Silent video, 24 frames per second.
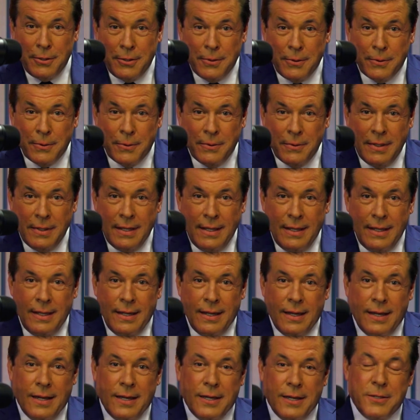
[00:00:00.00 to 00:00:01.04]
two.
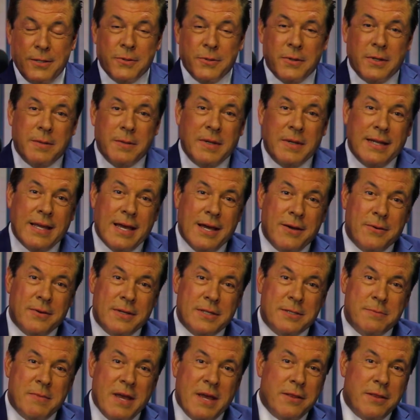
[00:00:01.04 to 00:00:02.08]
Uh, joining me now
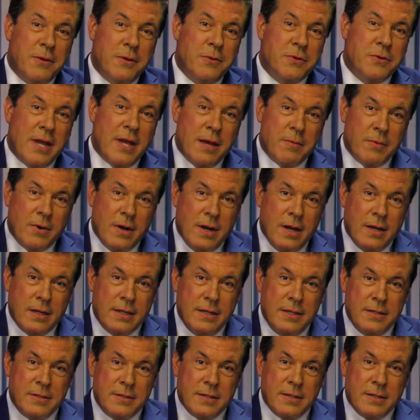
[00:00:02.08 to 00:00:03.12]
is Matthew
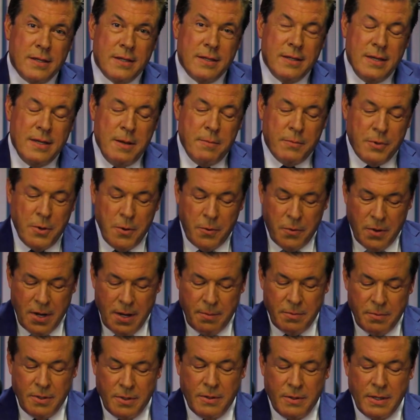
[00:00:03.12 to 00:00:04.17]
Jamrog. He's a
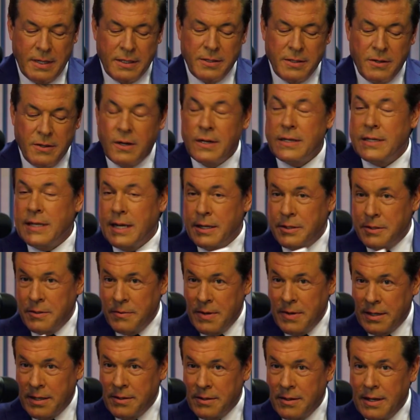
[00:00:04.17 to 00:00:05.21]
program director, or tech
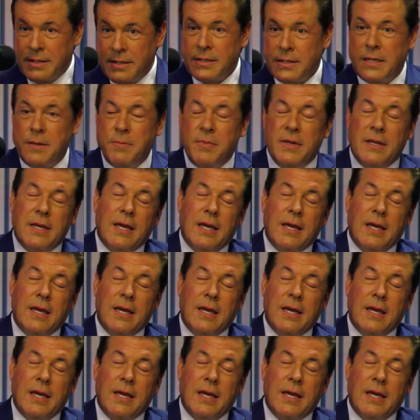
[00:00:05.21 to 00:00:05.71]
director, actually, at